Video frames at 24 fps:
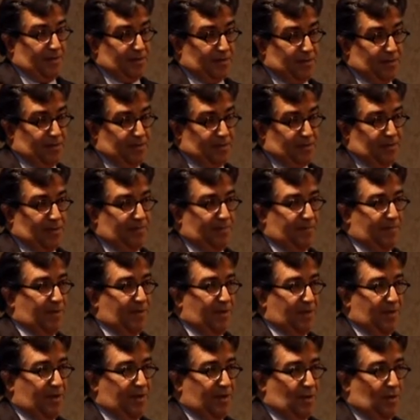Mexico. So I'm
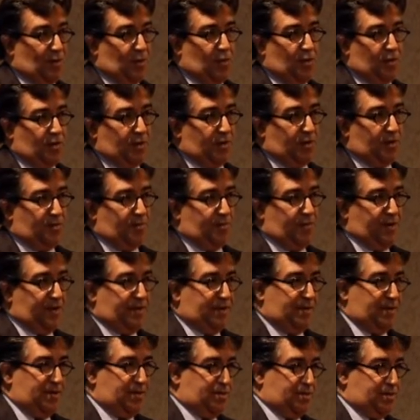quarter
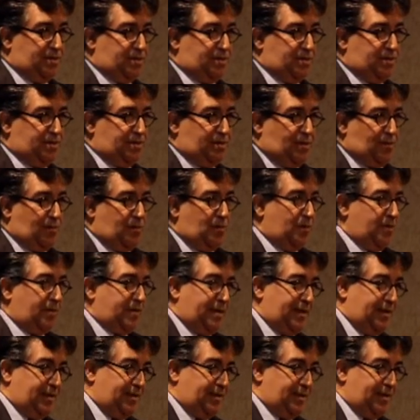British,
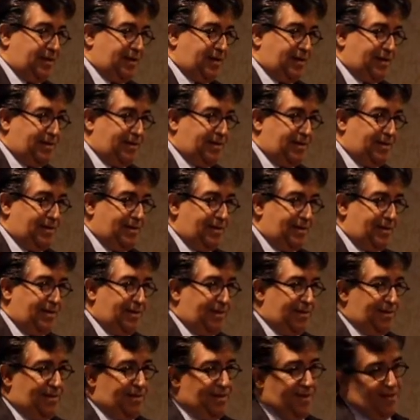quarter Indian,
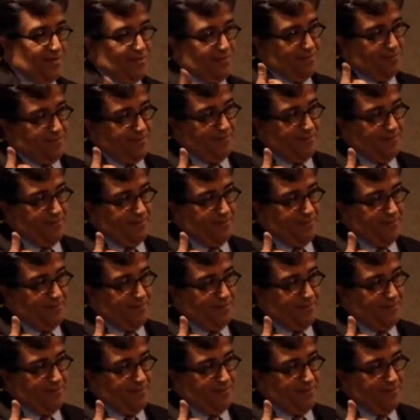little